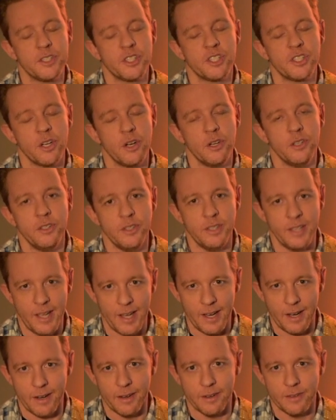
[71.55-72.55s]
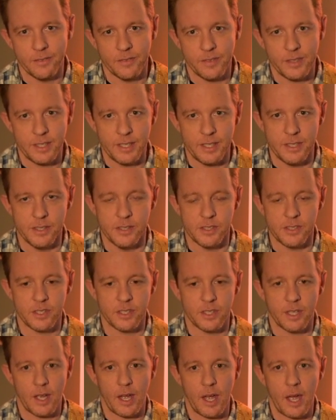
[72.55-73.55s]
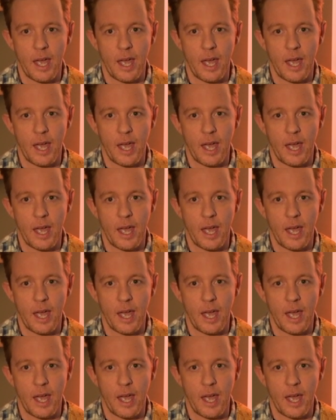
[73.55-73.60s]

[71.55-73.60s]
show you now is